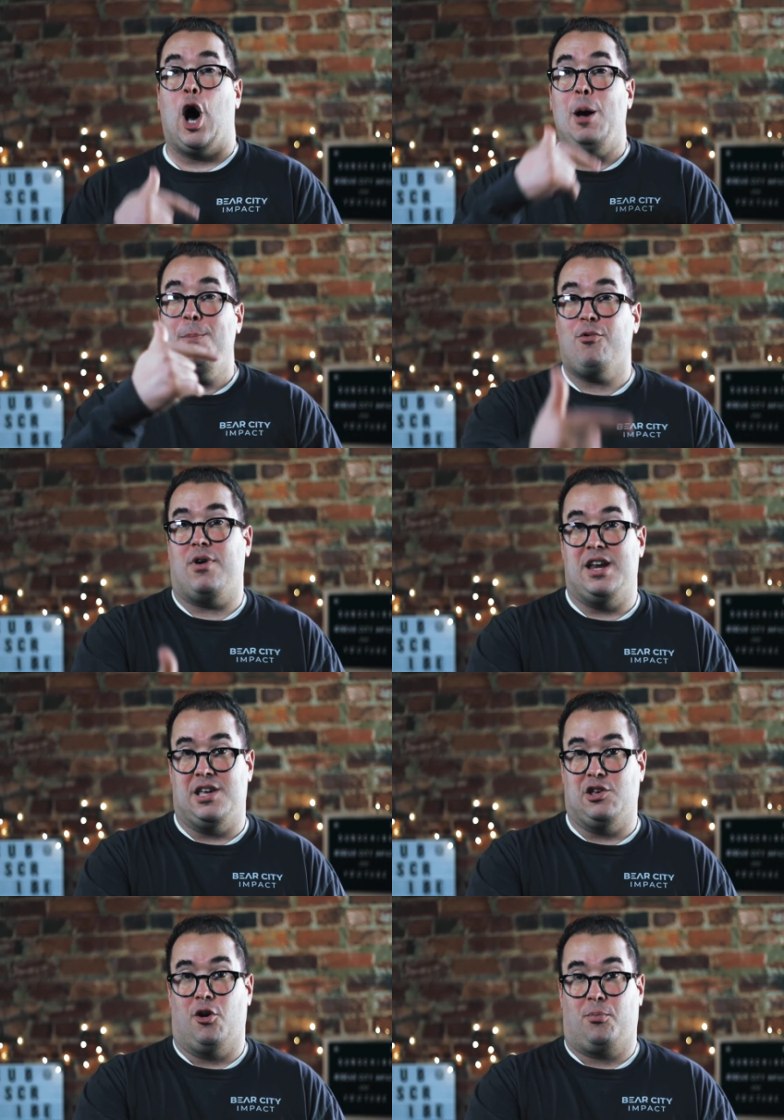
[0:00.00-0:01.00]

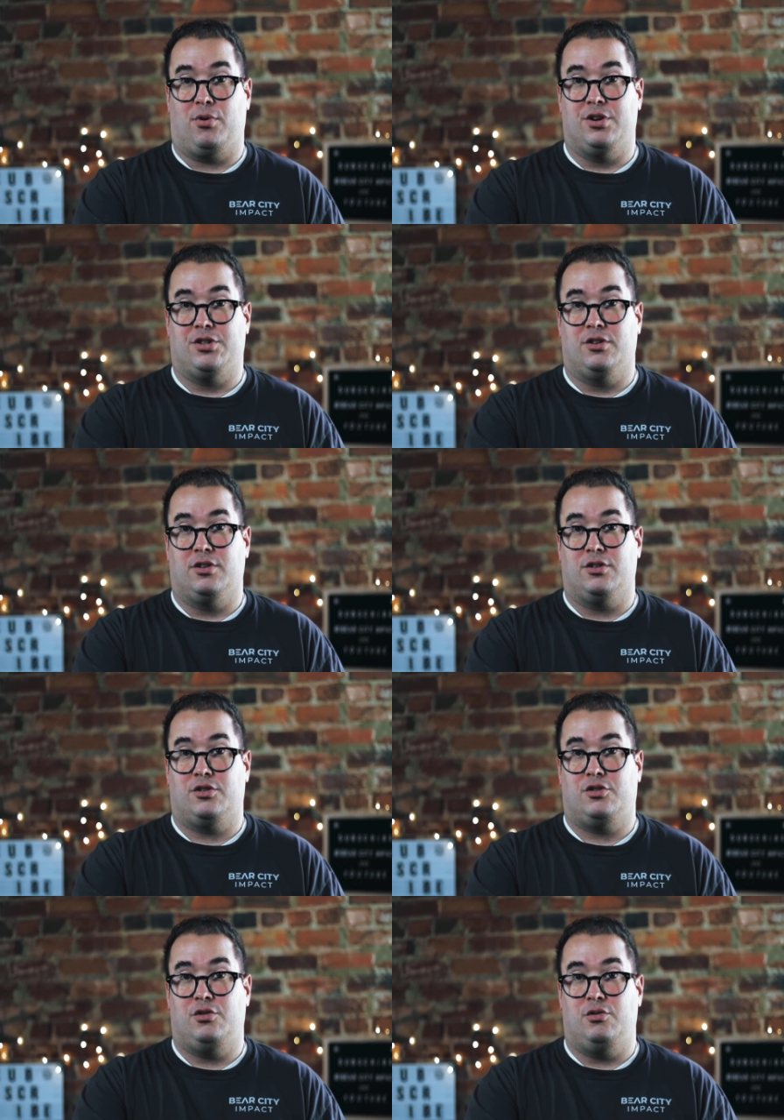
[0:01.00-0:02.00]
upgrading your printer
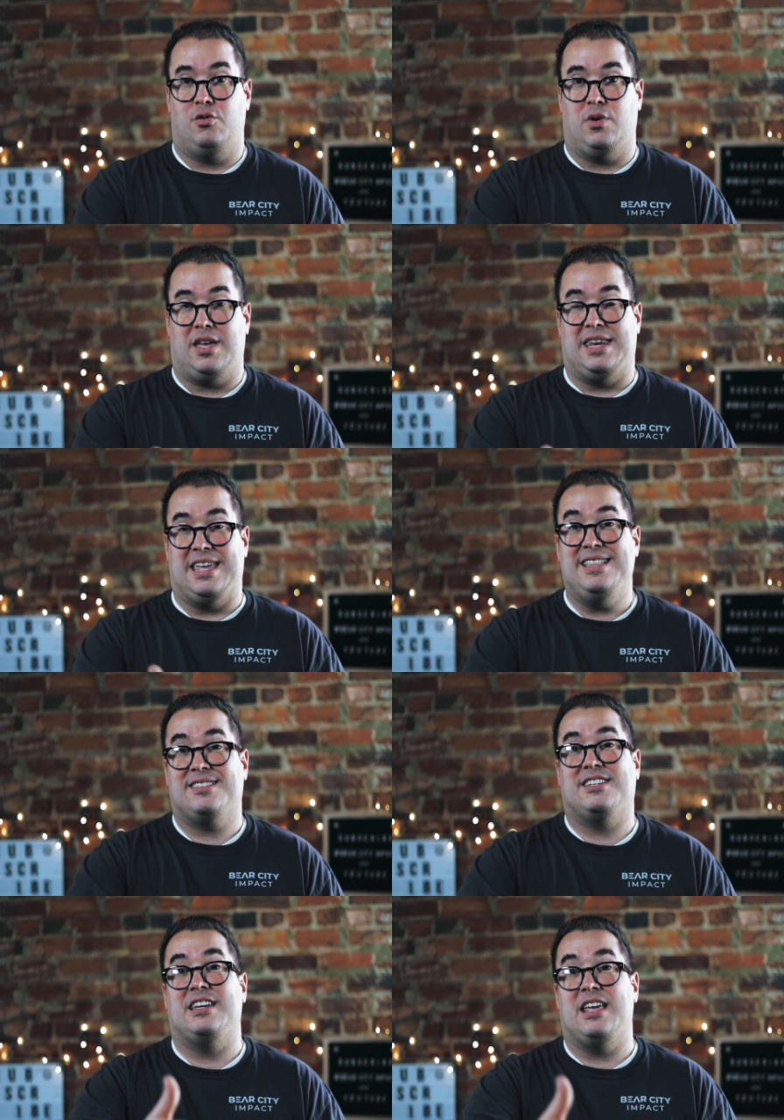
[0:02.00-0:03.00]
to an
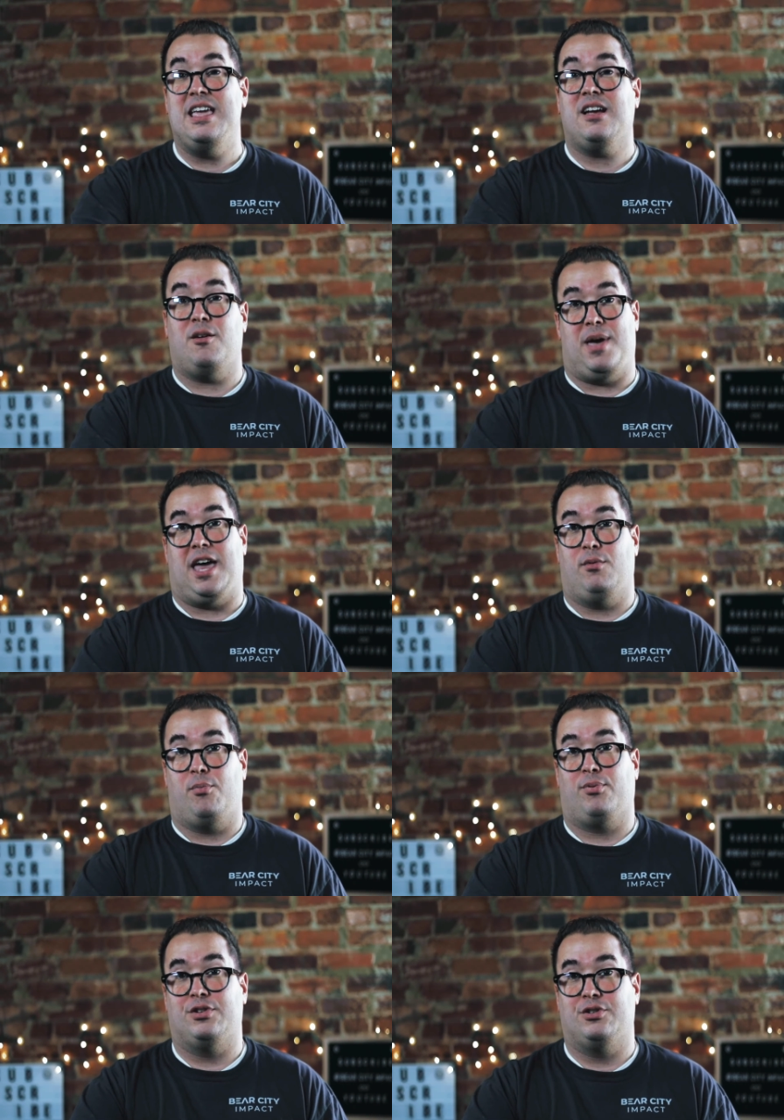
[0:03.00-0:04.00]
Instant Ink compatible
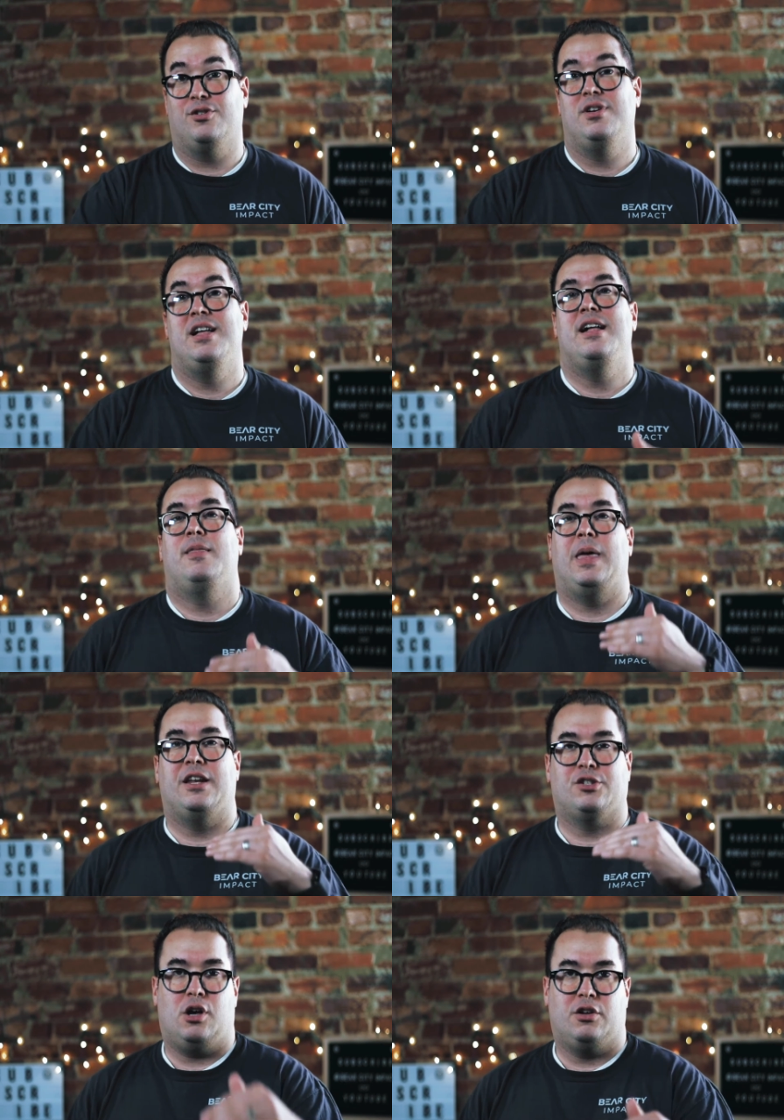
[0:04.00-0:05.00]
printer that
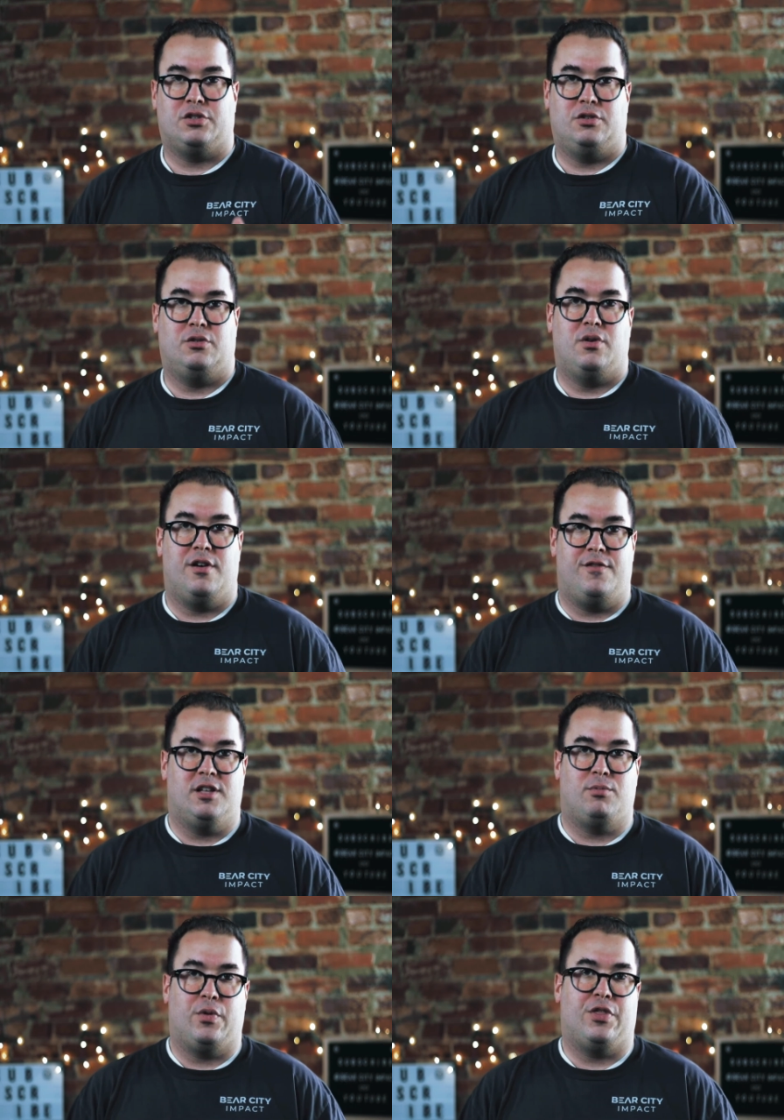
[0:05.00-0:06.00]
is also
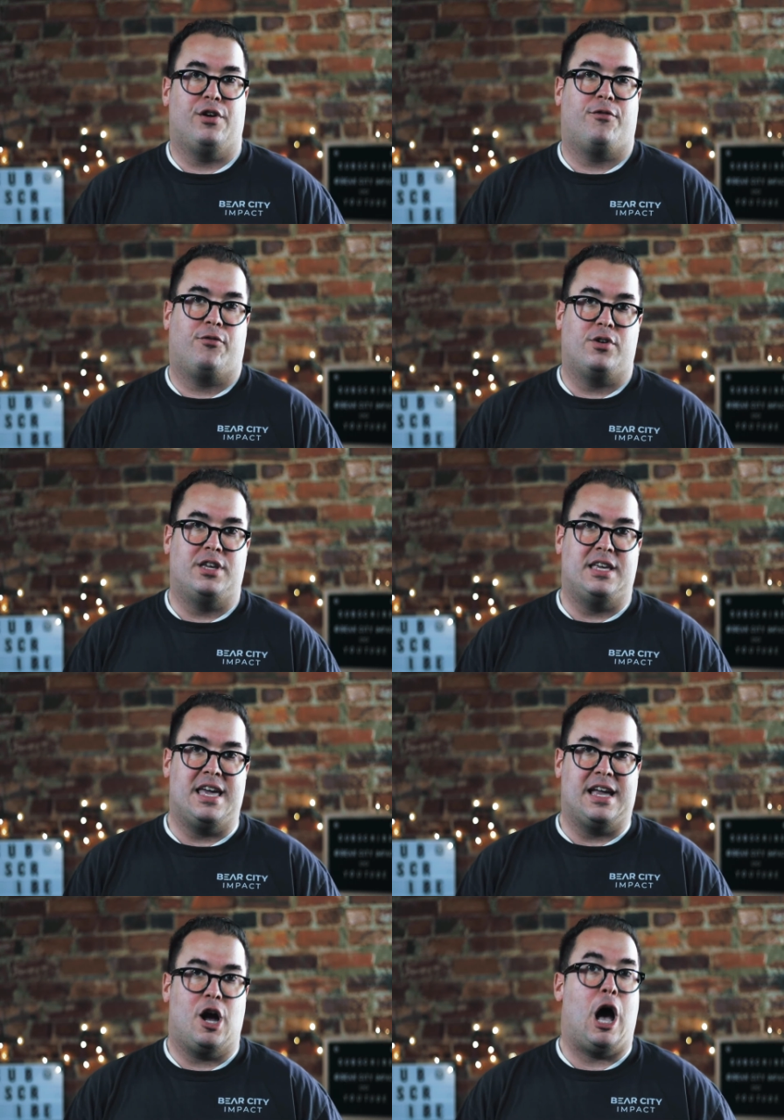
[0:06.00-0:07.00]
available with their free ink